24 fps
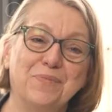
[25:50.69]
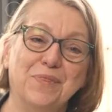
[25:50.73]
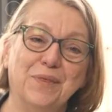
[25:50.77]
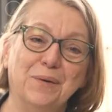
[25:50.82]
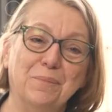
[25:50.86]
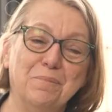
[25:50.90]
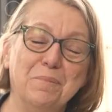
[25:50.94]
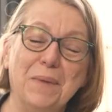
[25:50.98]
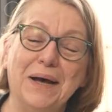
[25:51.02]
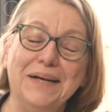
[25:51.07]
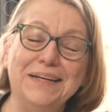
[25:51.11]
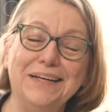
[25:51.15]
the
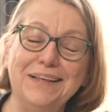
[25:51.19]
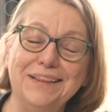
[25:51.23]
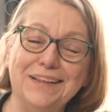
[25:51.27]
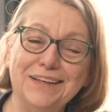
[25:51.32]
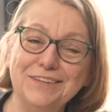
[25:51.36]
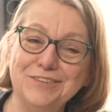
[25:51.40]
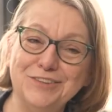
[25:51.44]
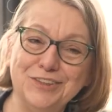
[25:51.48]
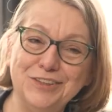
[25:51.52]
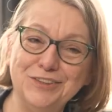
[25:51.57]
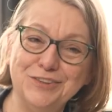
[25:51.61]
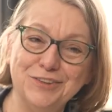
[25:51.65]
money
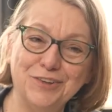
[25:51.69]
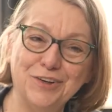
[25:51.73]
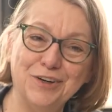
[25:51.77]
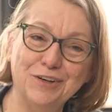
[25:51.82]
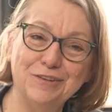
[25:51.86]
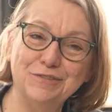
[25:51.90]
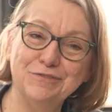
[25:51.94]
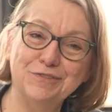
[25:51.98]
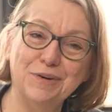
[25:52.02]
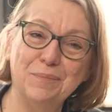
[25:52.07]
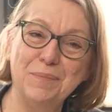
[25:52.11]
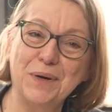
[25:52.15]
that she's
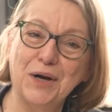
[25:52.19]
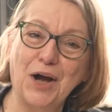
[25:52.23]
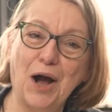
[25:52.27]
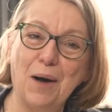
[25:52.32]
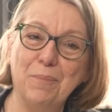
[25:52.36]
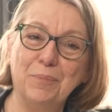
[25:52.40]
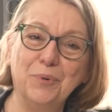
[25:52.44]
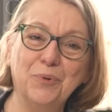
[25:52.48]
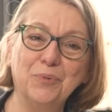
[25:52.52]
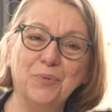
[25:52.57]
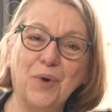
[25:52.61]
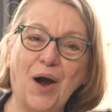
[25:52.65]
earned from a
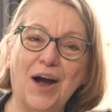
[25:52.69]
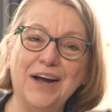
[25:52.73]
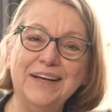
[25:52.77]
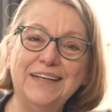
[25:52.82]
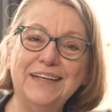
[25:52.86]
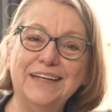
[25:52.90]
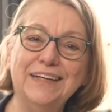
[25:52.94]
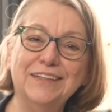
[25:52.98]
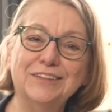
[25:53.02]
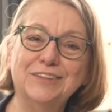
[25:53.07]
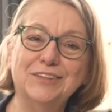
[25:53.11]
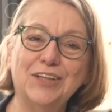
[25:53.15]
couple
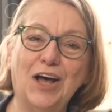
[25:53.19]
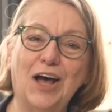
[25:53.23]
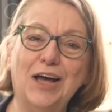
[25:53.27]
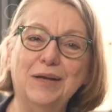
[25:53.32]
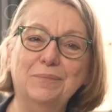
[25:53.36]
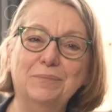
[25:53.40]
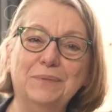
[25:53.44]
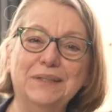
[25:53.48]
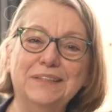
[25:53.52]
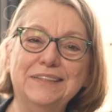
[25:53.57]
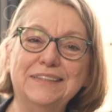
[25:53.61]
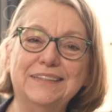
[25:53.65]
writing
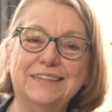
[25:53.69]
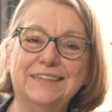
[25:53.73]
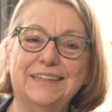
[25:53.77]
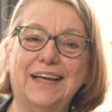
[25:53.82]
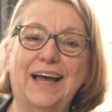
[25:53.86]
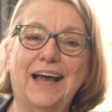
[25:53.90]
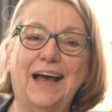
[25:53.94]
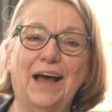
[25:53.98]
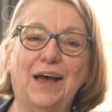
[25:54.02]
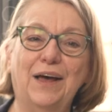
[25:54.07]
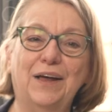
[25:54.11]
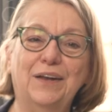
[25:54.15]
assignments
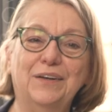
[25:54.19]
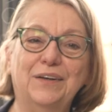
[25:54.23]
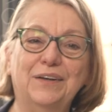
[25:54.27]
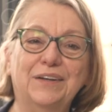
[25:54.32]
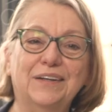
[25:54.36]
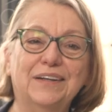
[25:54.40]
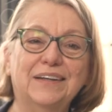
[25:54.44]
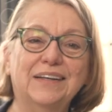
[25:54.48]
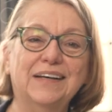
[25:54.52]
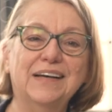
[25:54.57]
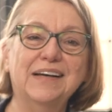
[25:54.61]
and